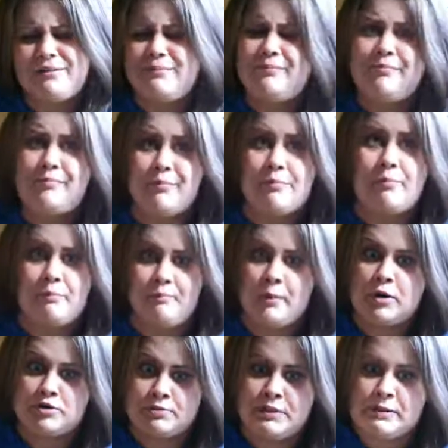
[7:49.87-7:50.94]

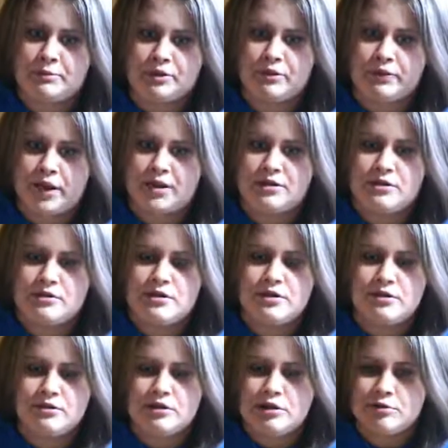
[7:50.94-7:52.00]
Most people that use
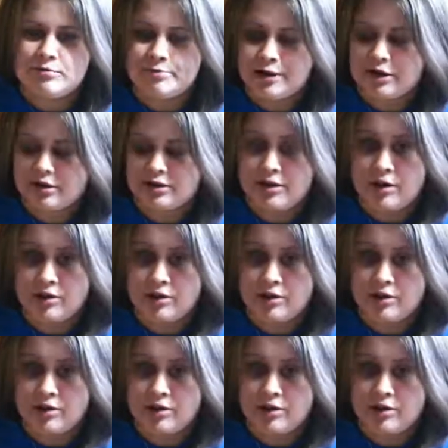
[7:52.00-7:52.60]
YouTube are